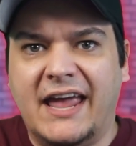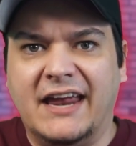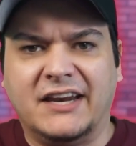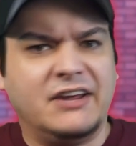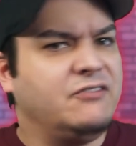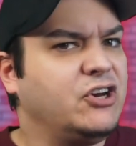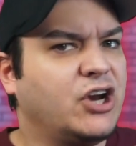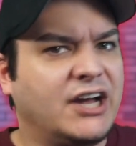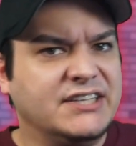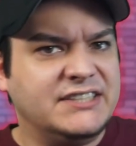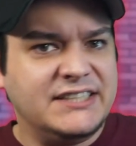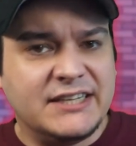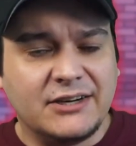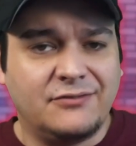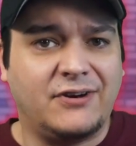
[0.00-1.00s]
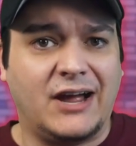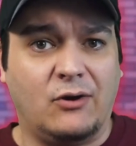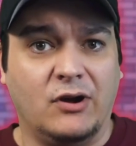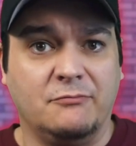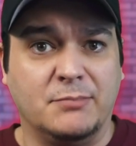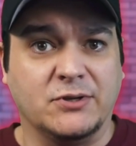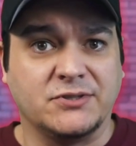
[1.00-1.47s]
and give you an idea of
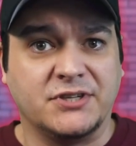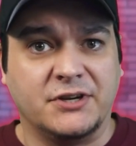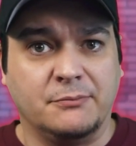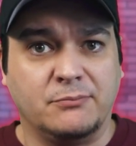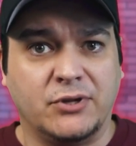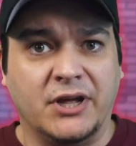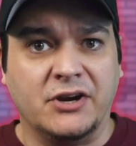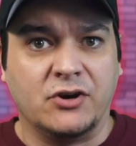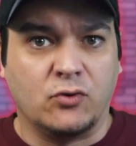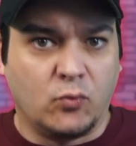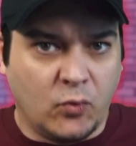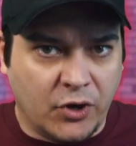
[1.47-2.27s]
how I built it in Blender